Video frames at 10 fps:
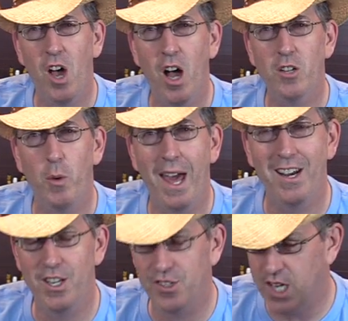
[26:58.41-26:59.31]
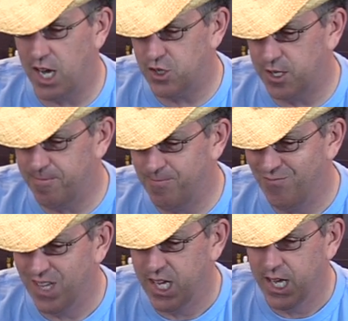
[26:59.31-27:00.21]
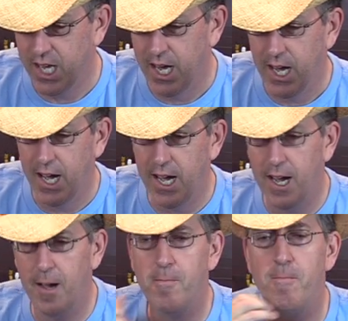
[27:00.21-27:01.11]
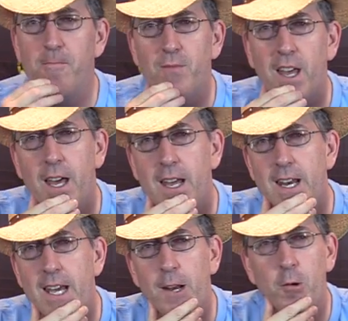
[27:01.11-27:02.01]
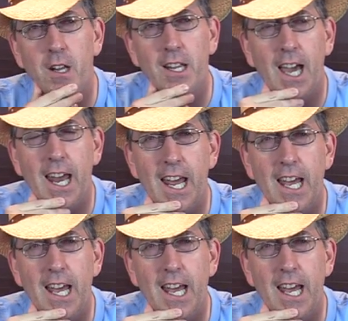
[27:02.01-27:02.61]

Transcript: talked, we had a discussion, um, and it really kind of